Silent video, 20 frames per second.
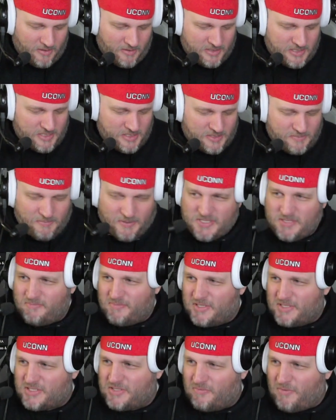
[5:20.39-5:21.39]
Let's just pick some
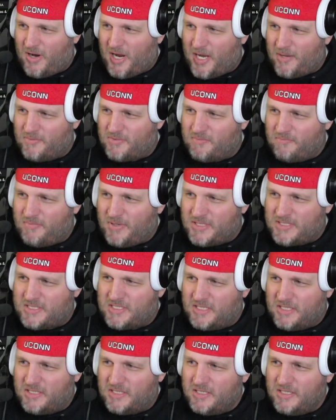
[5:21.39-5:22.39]
Busta Rhymes.
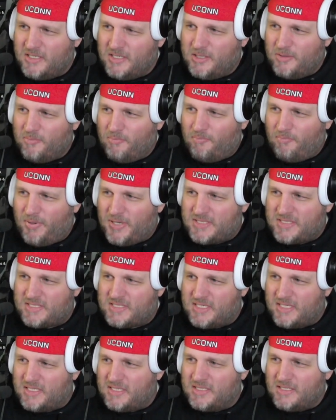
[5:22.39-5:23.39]
Busta,
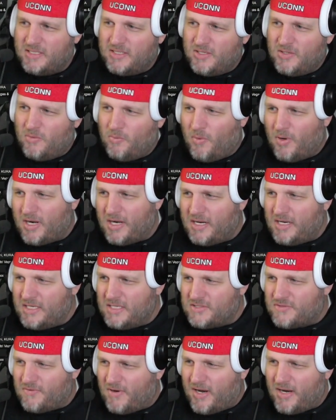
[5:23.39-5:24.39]
Busta, what it
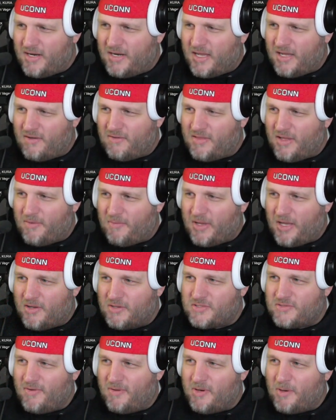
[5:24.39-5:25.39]
is right now. There we go.
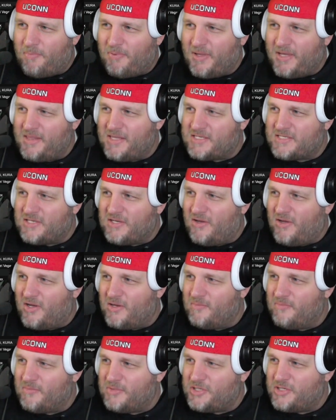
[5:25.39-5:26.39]
So I want to play this
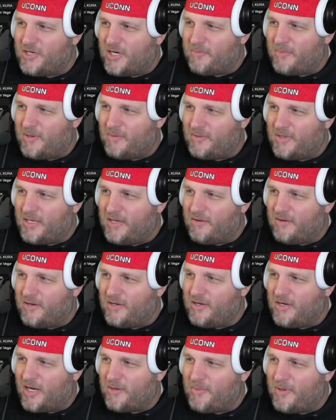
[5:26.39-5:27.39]
song, but you're not gonna be able to hear it.
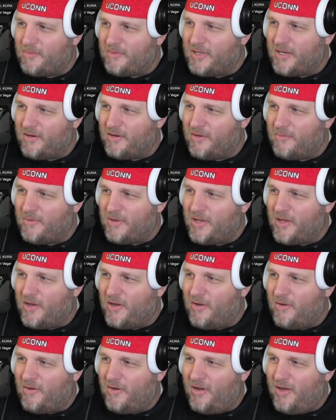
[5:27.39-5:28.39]
You're not gonna be able to hear. it. Here we
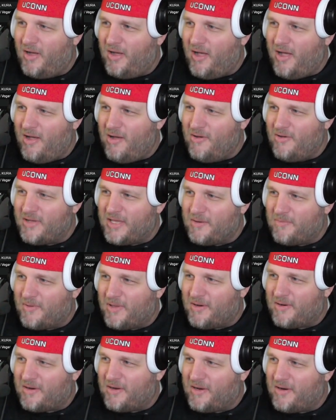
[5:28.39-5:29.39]
go. Oh, can you
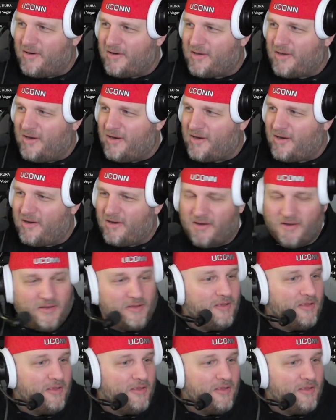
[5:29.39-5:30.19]
hear it? Can you hear it? Can you hear it?